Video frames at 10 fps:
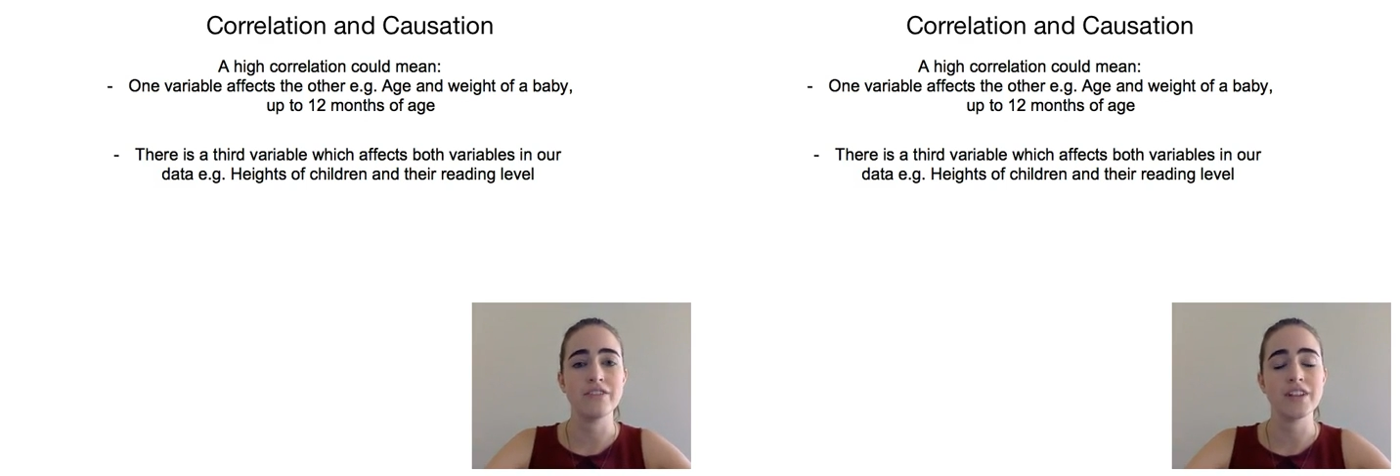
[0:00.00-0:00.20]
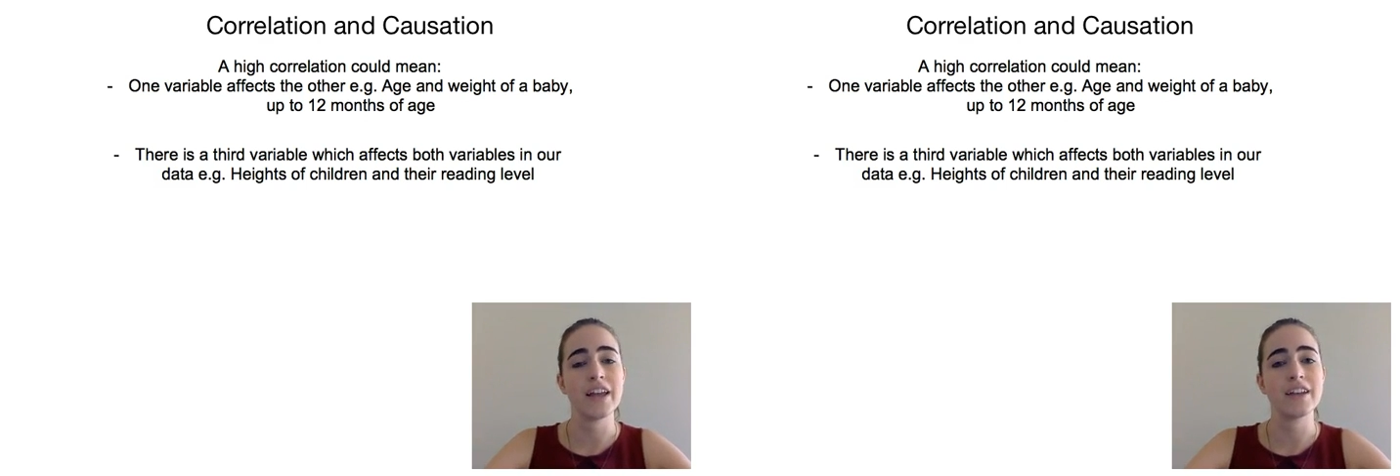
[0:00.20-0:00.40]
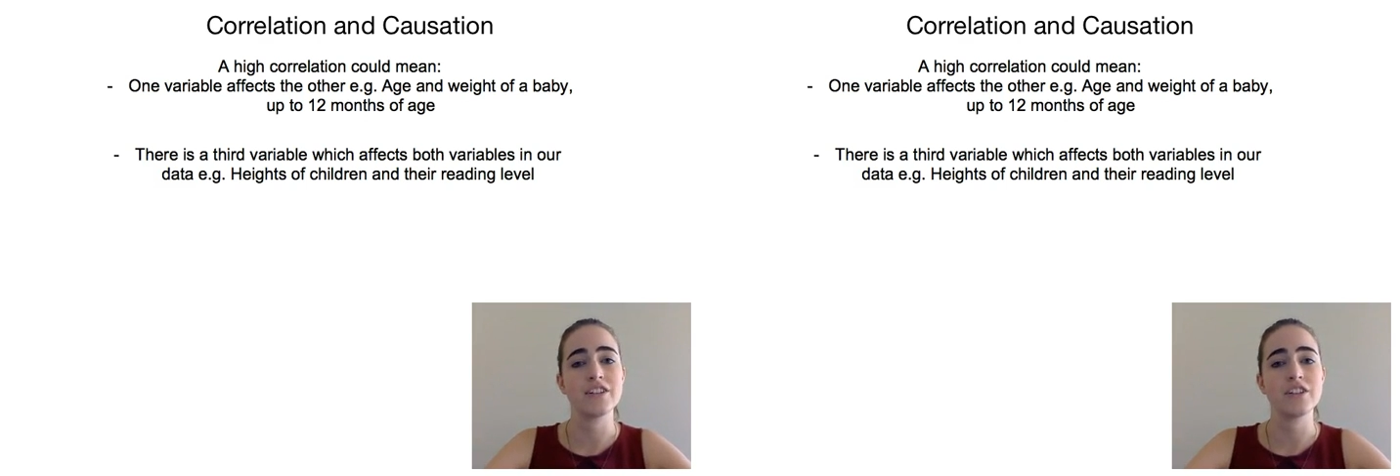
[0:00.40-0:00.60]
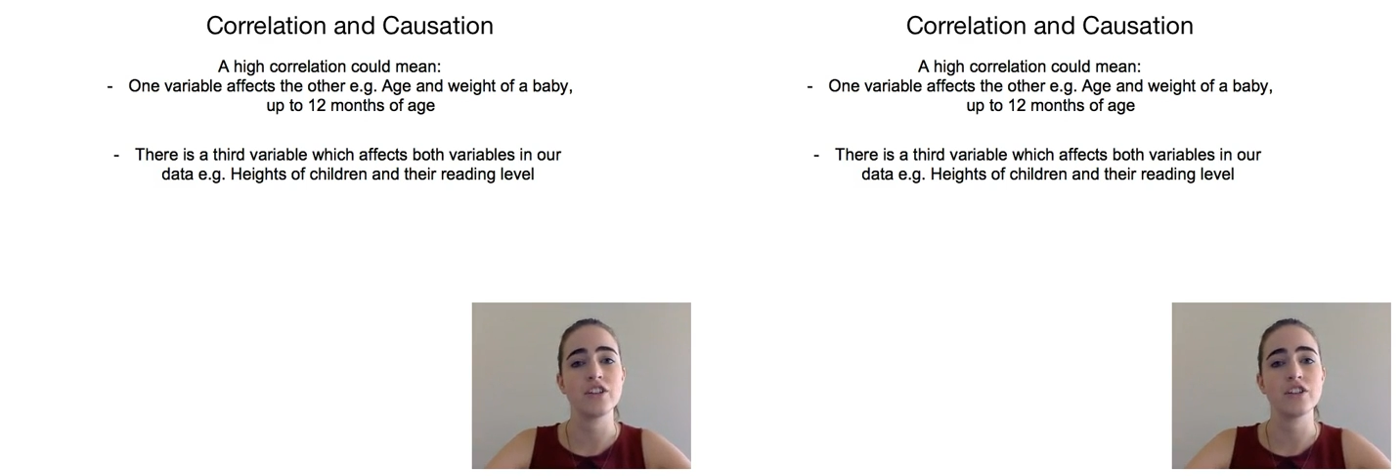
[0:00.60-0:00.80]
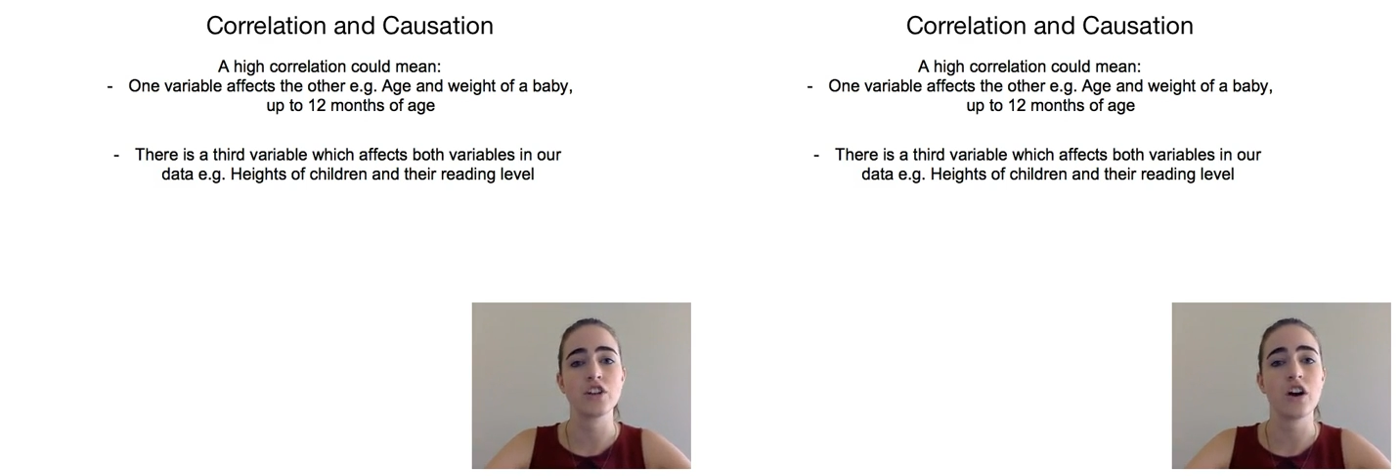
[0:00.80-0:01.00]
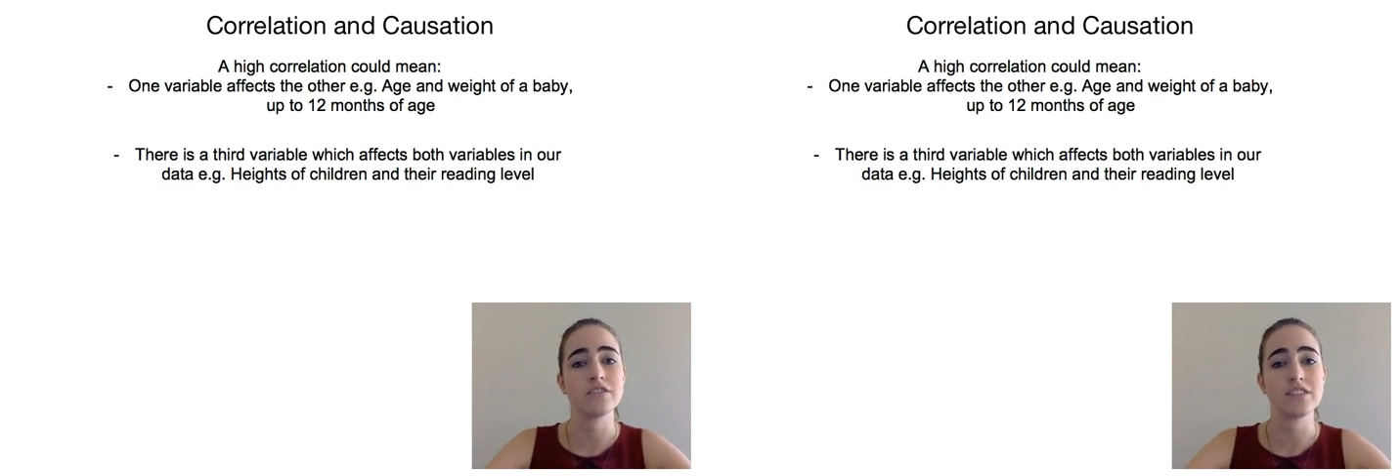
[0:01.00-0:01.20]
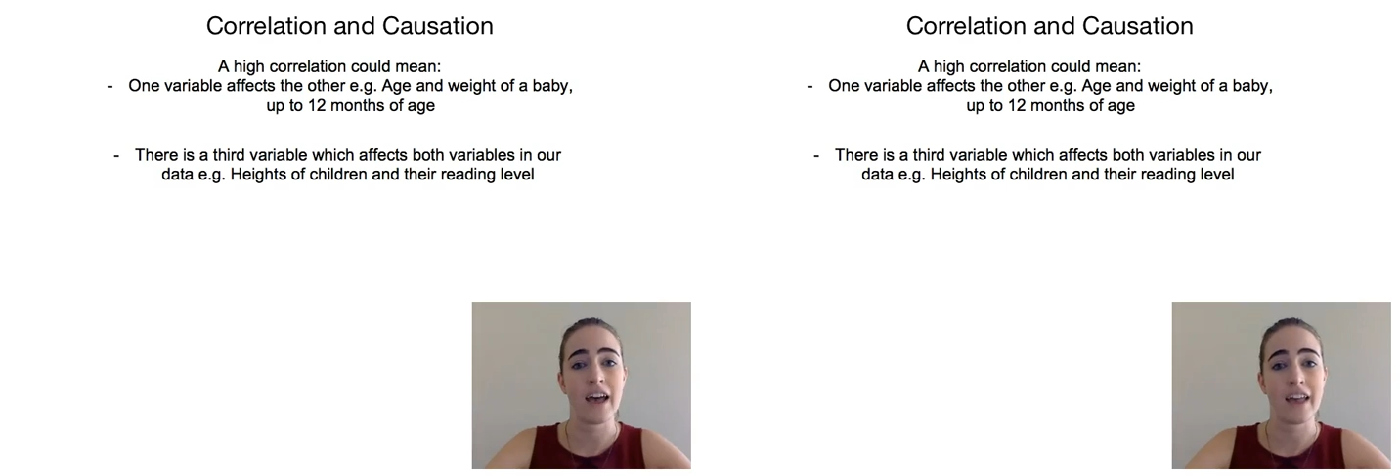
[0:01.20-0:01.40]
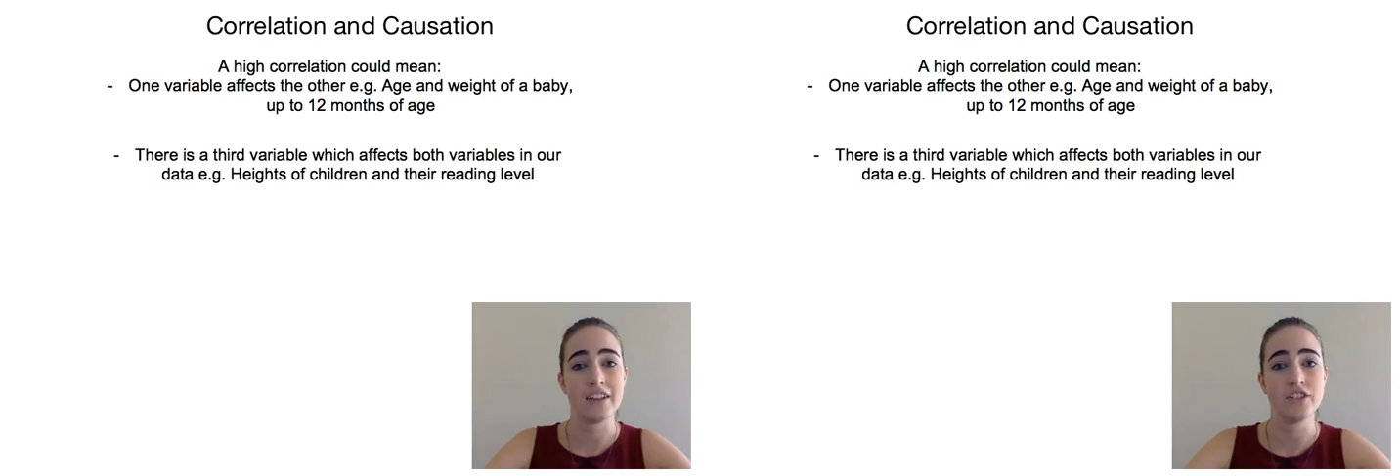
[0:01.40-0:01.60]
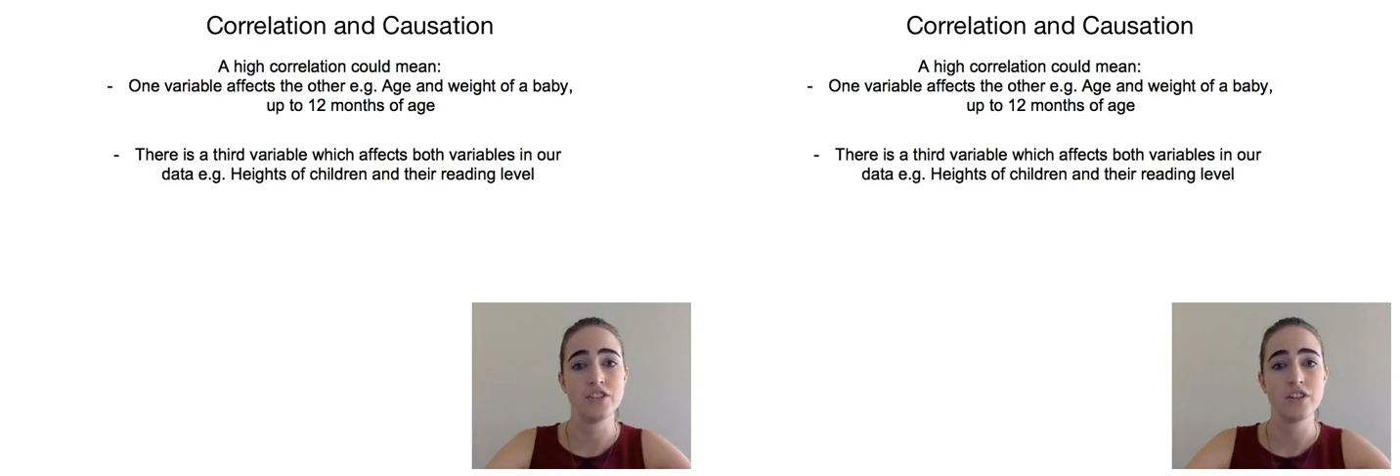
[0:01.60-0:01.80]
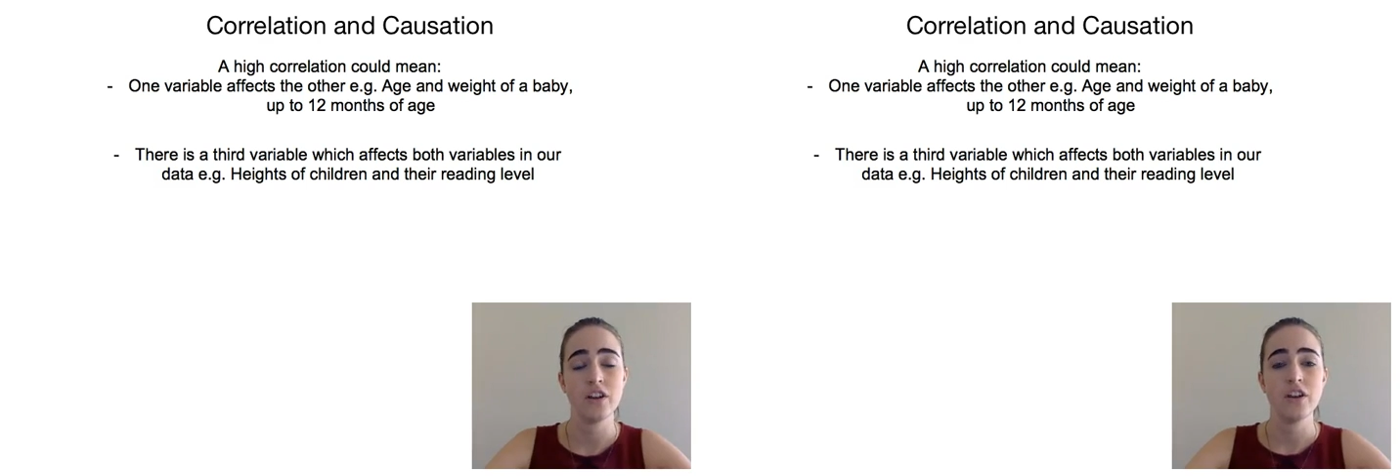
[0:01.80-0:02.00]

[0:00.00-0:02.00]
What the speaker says: related to the child's age.